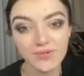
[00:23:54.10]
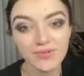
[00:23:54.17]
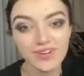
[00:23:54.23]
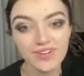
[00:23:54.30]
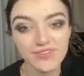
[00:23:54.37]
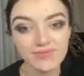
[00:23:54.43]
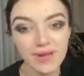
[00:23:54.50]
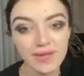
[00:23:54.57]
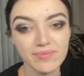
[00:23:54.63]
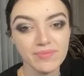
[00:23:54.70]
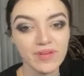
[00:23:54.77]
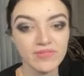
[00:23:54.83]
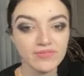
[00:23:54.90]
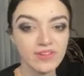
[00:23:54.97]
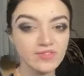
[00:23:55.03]
one of my
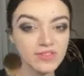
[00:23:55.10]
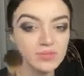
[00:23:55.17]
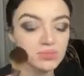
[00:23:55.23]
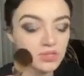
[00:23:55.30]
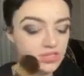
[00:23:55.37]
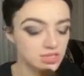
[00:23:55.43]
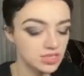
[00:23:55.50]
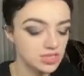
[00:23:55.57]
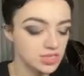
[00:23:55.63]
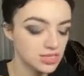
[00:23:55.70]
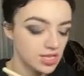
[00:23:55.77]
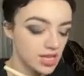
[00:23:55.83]
big fluffy brushes